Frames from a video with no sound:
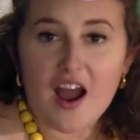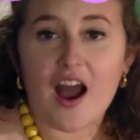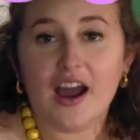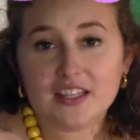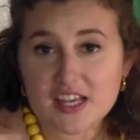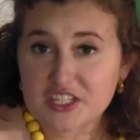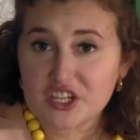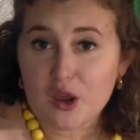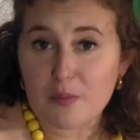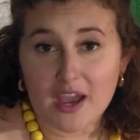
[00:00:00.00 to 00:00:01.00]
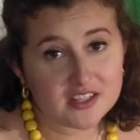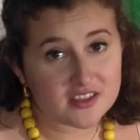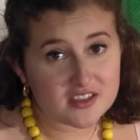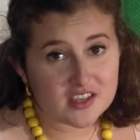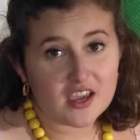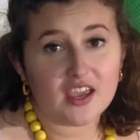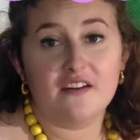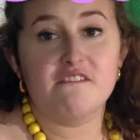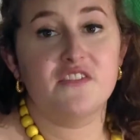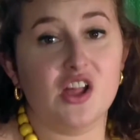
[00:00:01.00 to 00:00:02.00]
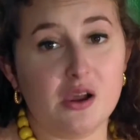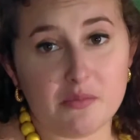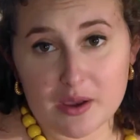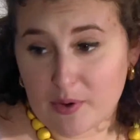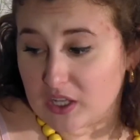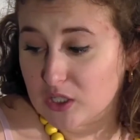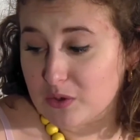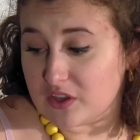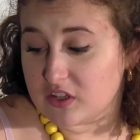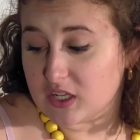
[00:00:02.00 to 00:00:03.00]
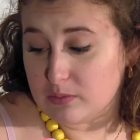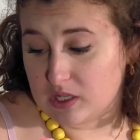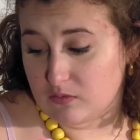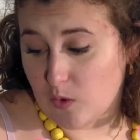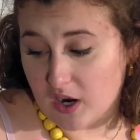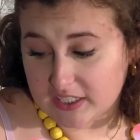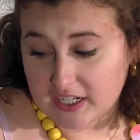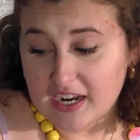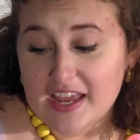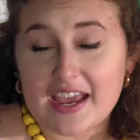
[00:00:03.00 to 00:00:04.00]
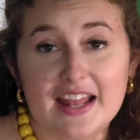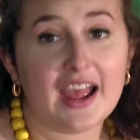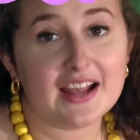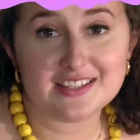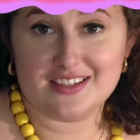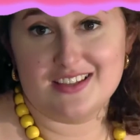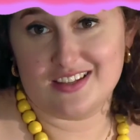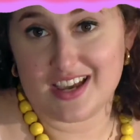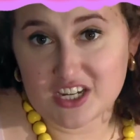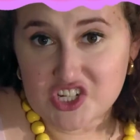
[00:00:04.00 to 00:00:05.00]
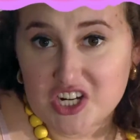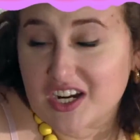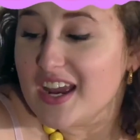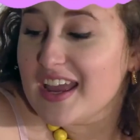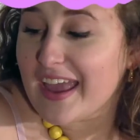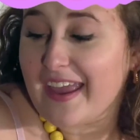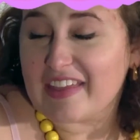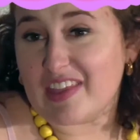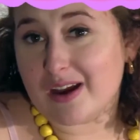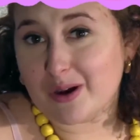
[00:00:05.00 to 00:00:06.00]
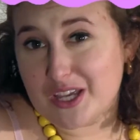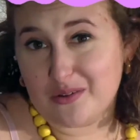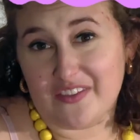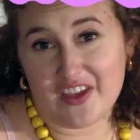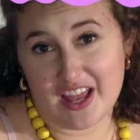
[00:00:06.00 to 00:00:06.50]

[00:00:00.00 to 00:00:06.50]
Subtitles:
I like to go back to the sink, fill up my bottle with a little bit of water. It adds to the texture, and that way you get